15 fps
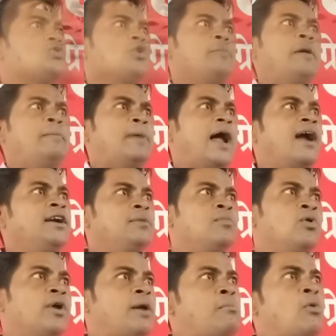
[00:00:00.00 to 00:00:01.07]
Should we plant
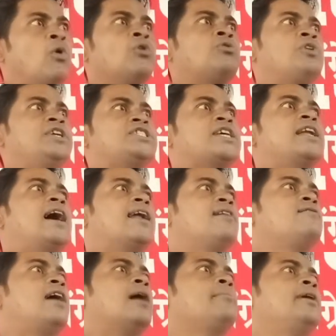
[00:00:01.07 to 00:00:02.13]
more and more trees in our
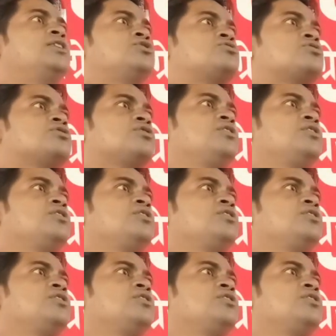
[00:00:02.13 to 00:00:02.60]
environment?